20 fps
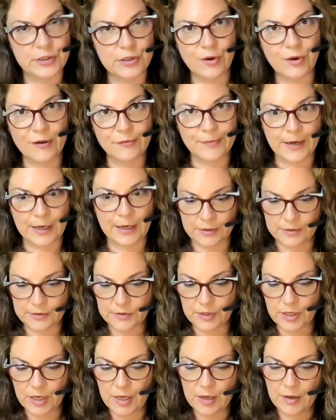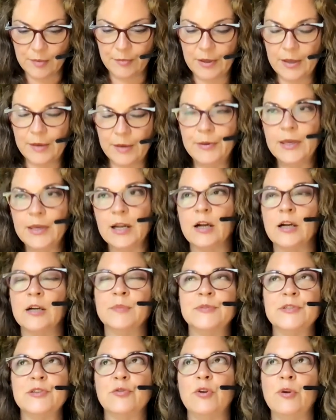too off balance, maybe it
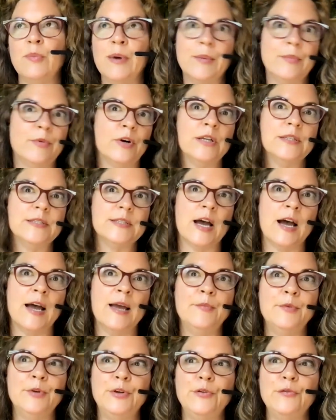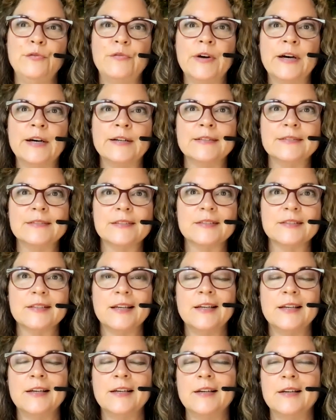helps to remember a time when you felt
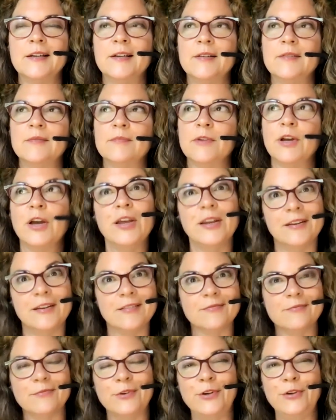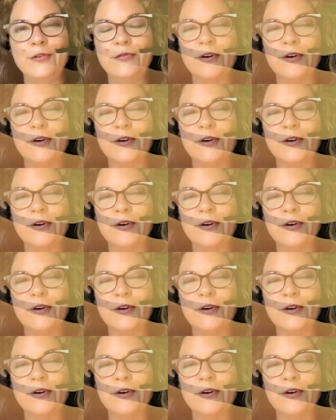good, when you